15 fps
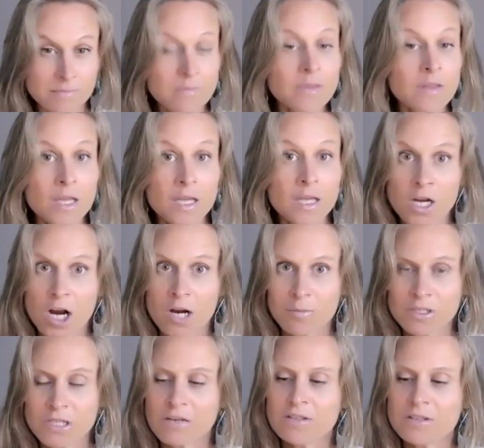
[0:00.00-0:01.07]
and carpal
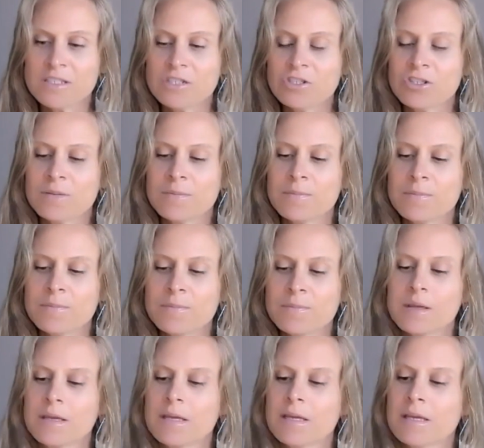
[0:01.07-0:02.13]
tunnel syndrome.
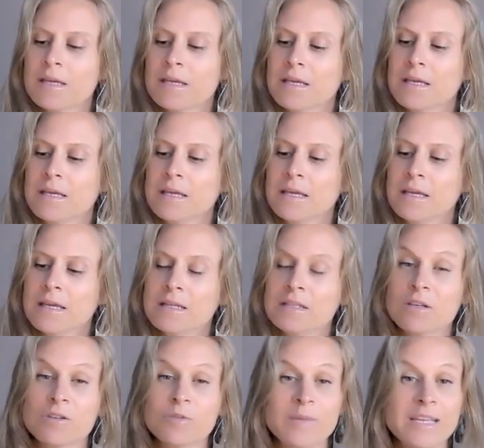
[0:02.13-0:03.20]

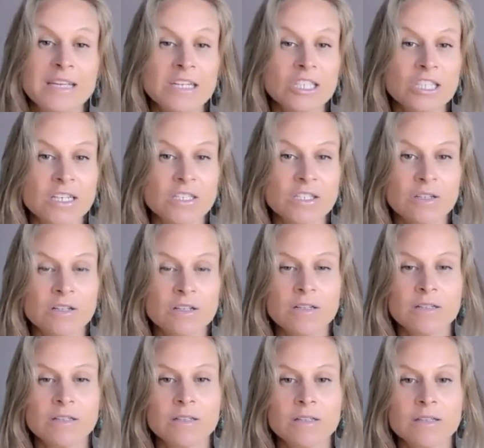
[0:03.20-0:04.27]
So being
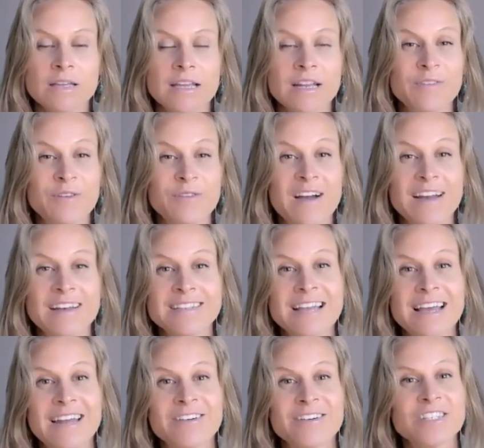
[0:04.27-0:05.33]
gentle, and if you find a
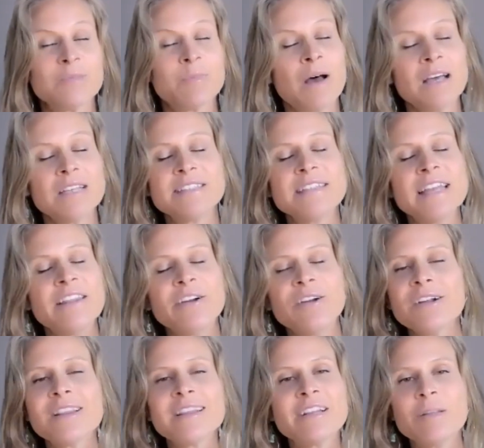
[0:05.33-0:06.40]
tender spot, stay there a
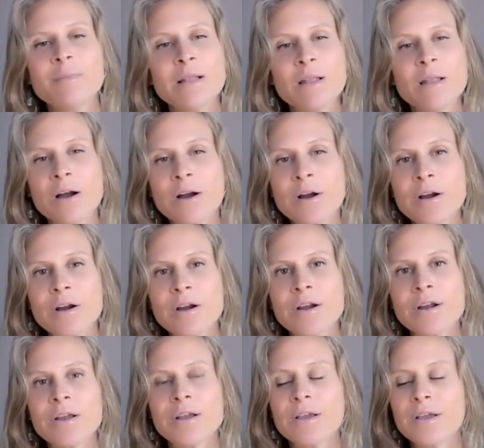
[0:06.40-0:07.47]
little bit longer.
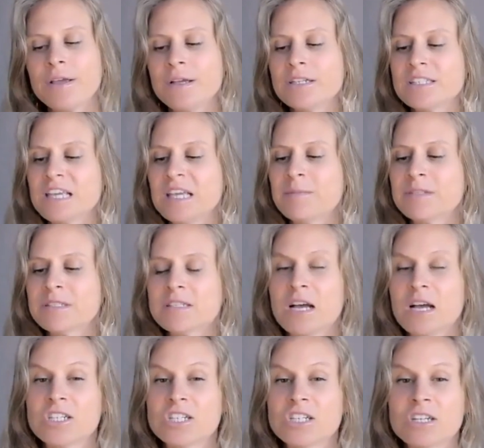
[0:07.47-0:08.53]
Just keep
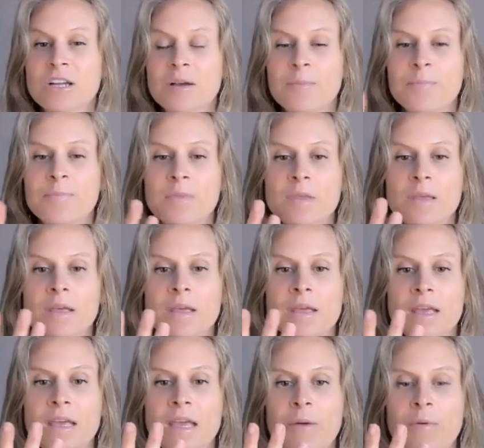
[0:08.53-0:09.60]
massaging up.
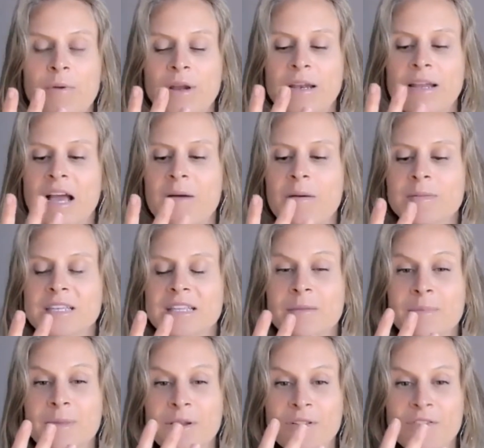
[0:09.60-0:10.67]
And we're going to come up to the
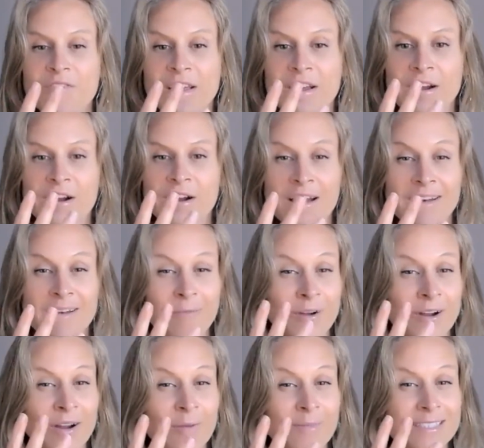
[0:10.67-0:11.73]
middle finger and we're
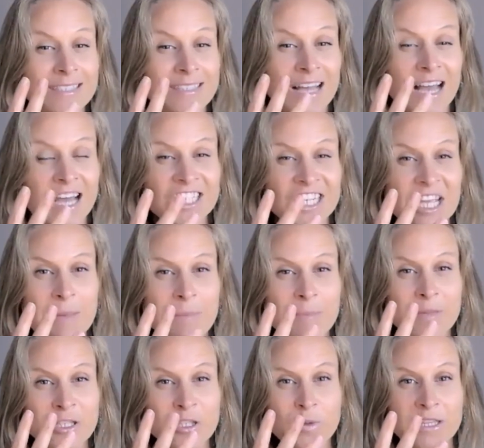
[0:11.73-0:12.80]
going to massage in
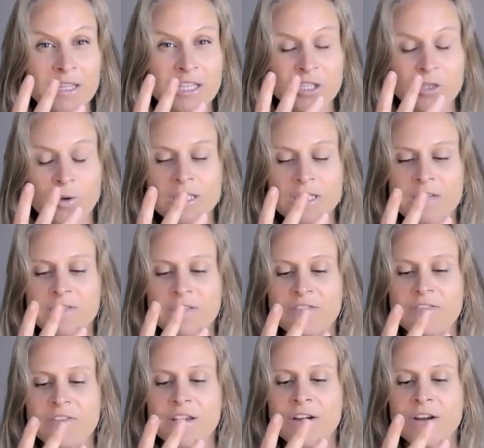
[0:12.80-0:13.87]
between the joints of the
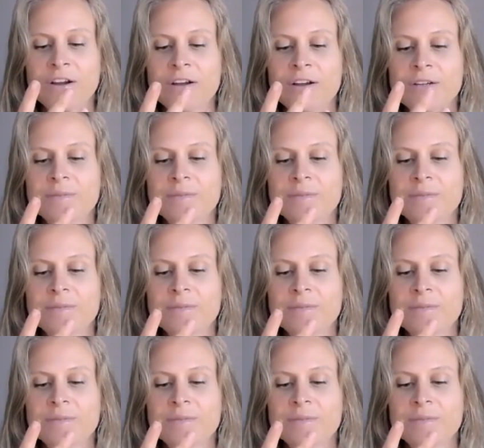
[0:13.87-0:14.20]
finger.